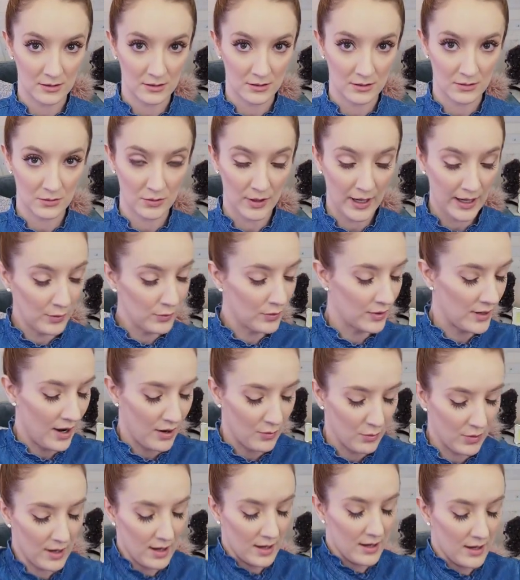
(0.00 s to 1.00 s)
right? We're
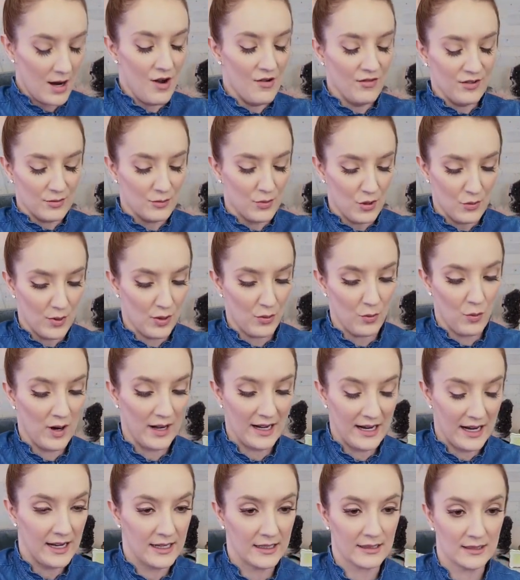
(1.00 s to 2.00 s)
not comfortable with what
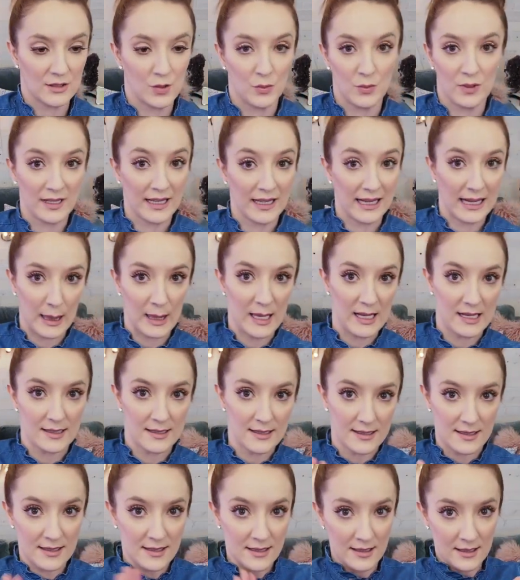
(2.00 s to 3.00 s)
is, so we're like
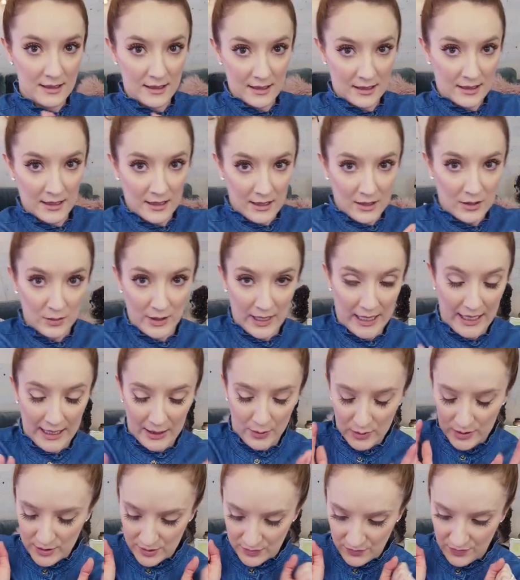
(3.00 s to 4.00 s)
this, right?
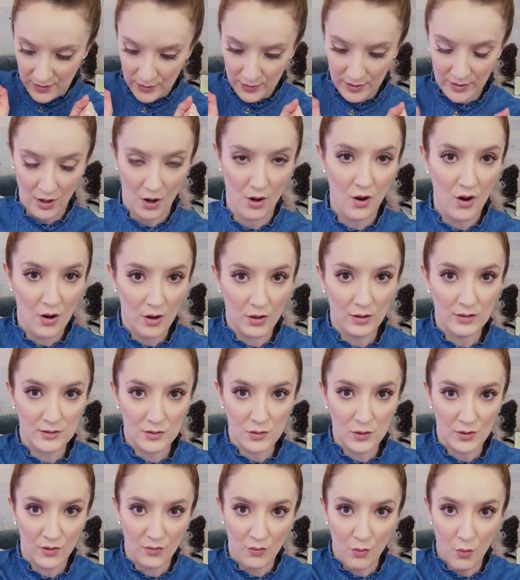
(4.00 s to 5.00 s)
We're just feeling all
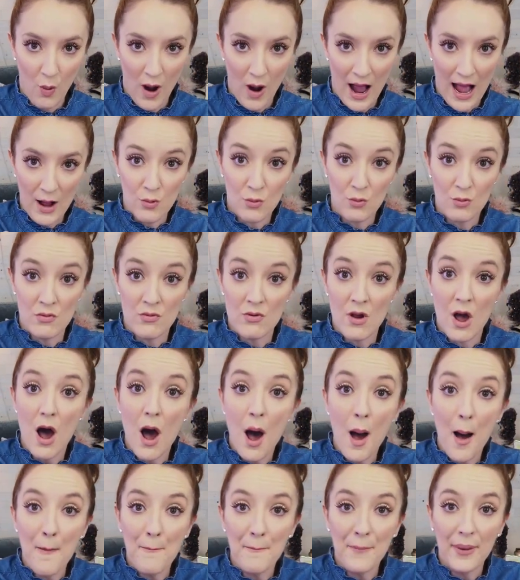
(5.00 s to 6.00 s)
sort of wound
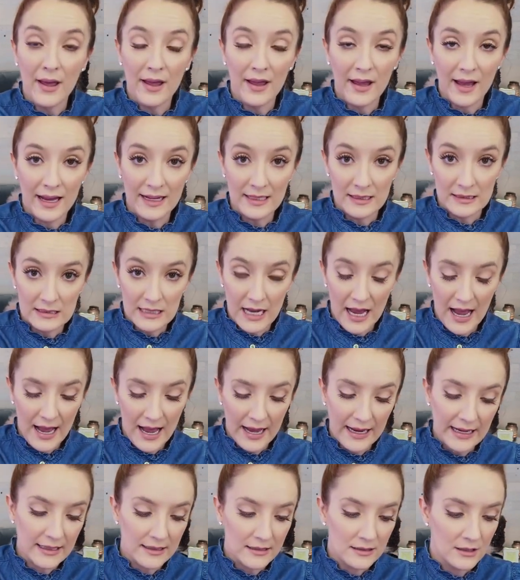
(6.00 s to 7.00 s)
up and
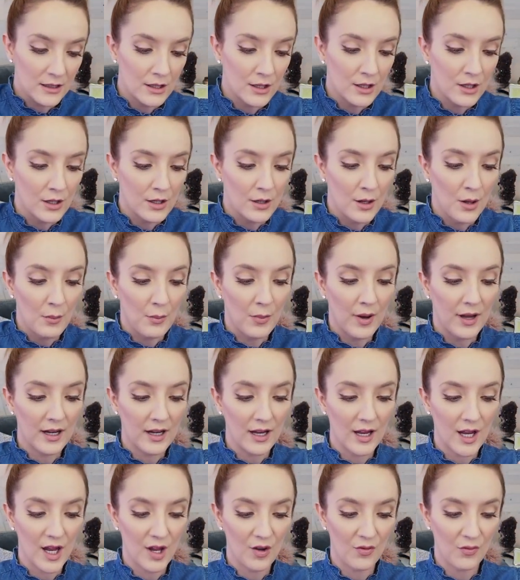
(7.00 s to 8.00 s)
tight.
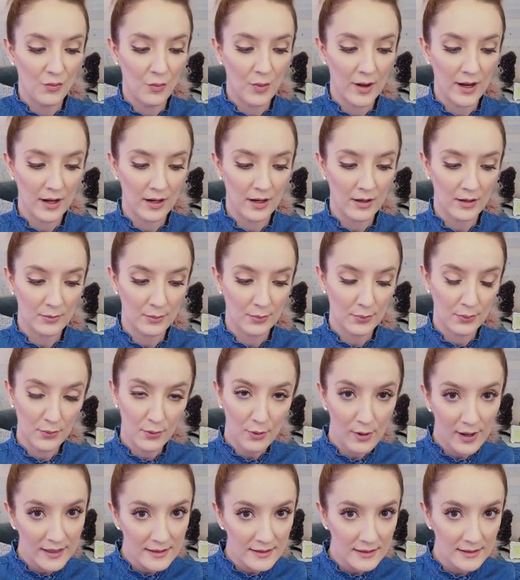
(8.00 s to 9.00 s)
But if we're
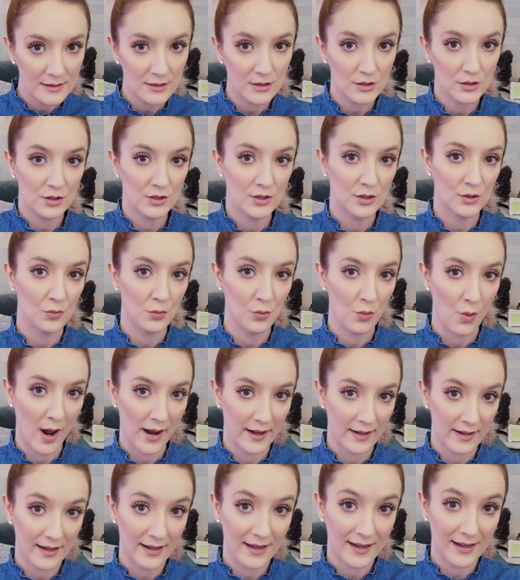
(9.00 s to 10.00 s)
present to
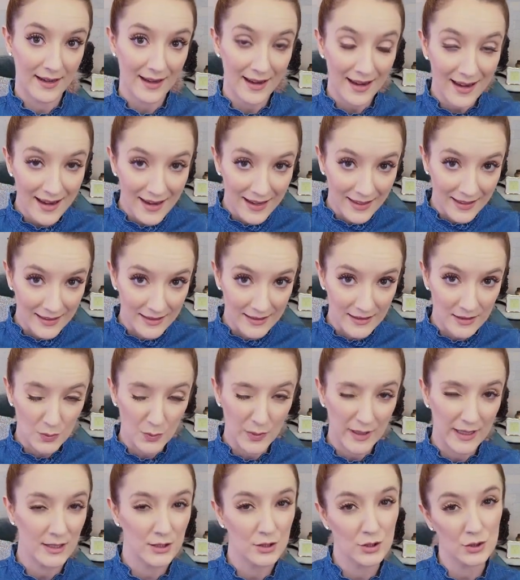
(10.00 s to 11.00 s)
what is, we
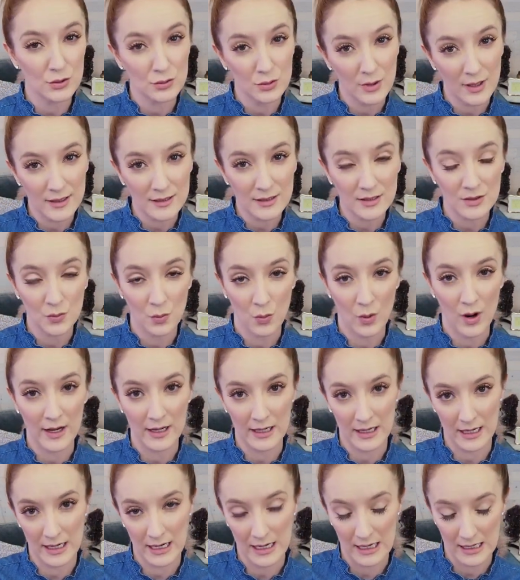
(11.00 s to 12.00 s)
can trust
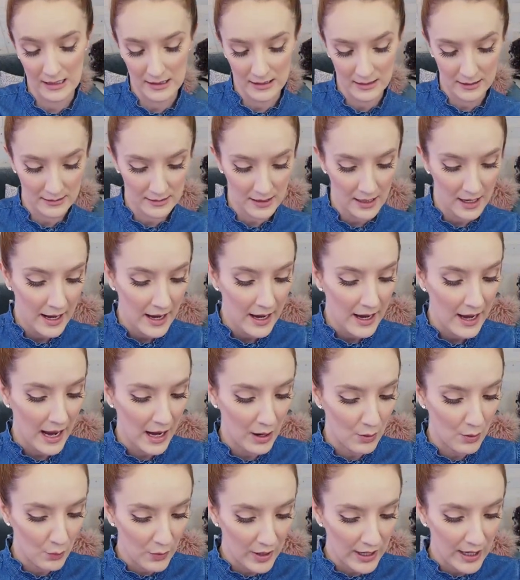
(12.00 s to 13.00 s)
what is,
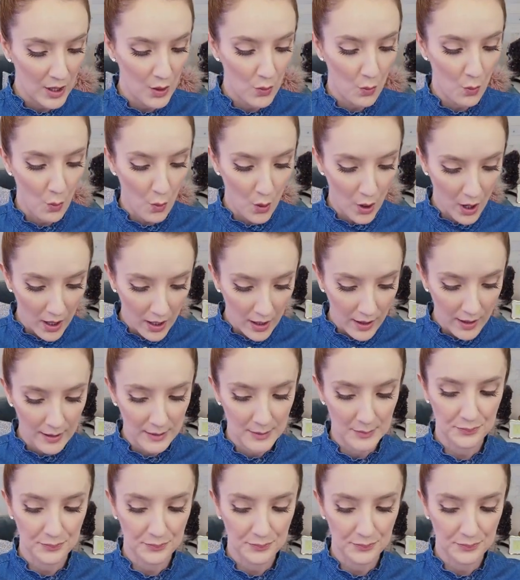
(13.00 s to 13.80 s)
and we can work